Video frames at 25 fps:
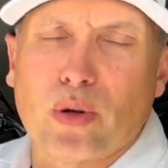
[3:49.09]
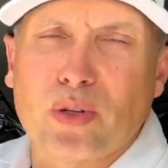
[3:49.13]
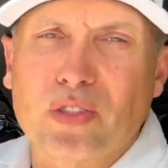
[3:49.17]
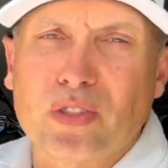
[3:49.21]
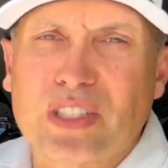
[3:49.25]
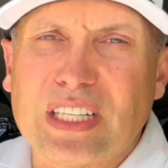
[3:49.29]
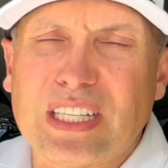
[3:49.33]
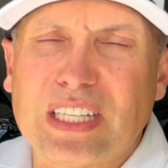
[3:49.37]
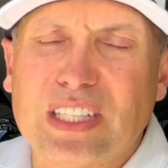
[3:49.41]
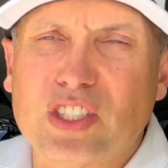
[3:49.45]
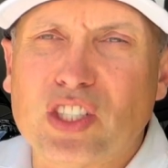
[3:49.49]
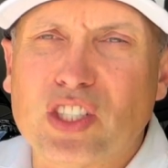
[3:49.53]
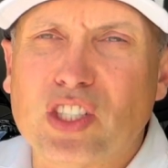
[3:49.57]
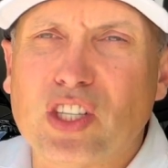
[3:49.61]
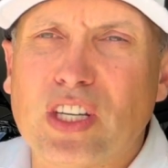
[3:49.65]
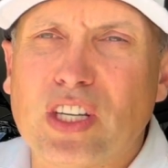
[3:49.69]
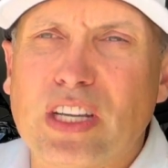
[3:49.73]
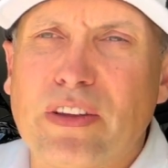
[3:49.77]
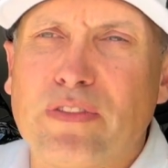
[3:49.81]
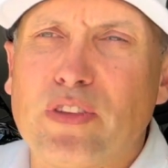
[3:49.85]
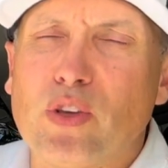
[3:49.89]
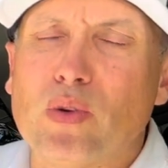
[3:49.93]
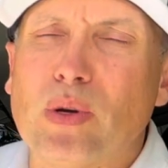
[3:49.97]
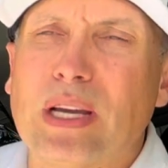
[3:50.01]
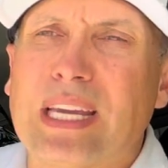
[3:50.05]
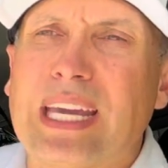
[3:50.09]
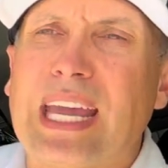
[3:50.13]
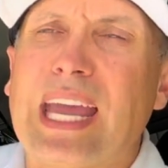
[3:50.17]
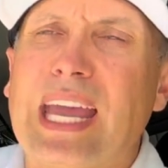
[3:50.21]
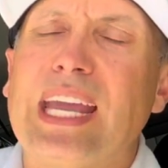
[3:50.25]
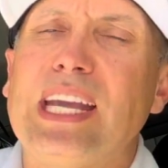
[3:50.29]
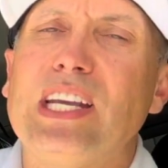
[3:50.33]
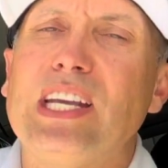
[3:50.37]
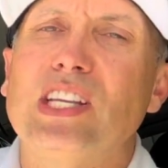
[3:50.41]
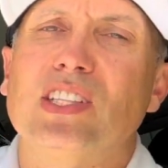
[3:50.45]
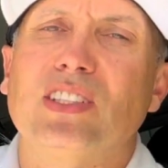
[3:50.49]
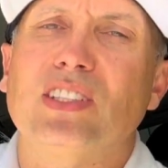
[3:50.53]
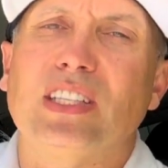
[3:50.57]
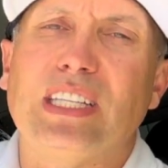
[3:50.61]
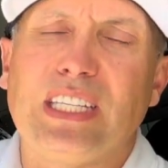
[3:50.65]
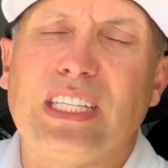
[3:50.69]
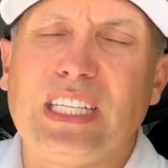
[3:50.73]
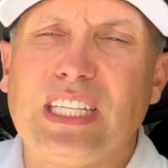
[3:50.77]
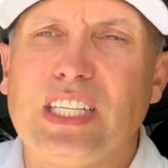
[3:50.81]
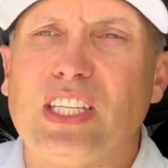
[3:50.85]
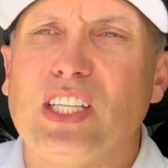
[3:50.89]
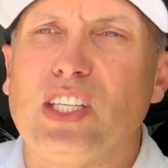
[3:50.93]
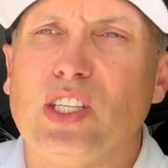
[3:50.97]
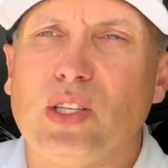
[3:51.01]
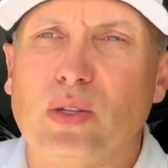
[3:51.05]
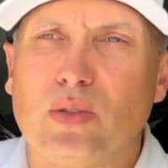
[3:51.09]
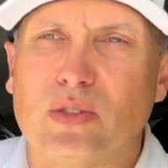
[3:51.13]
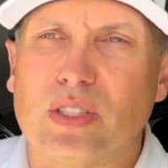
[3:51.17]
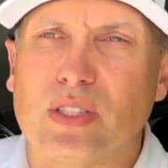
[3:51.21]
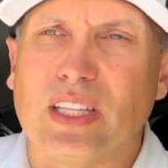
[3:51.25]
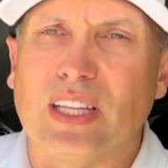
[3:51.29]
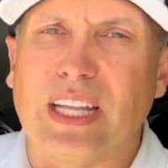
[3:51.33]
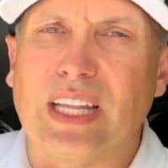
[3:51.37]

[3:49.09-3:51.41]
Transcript: seat is good if you occasionally need to use it.